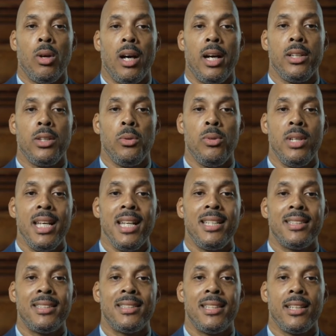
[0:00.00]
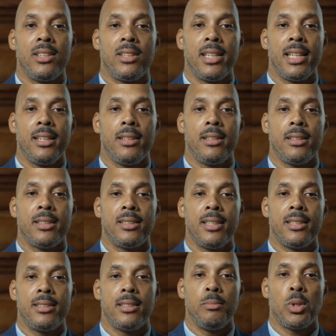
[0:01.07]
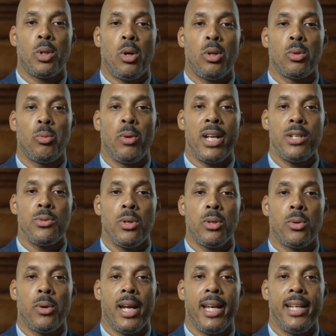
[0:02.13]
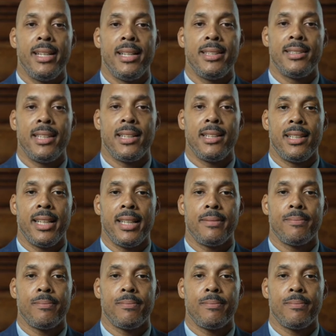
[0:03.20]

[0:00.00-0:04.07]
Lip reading: a unique signaling system called retrograde signaling.